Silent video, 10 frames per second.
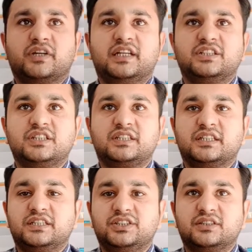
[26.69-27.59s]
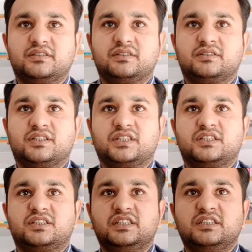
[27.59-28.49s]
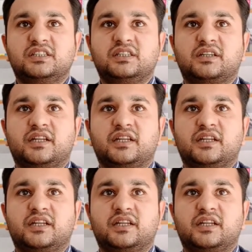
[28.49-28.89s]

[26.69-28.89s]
allergic conditions such as sneezing,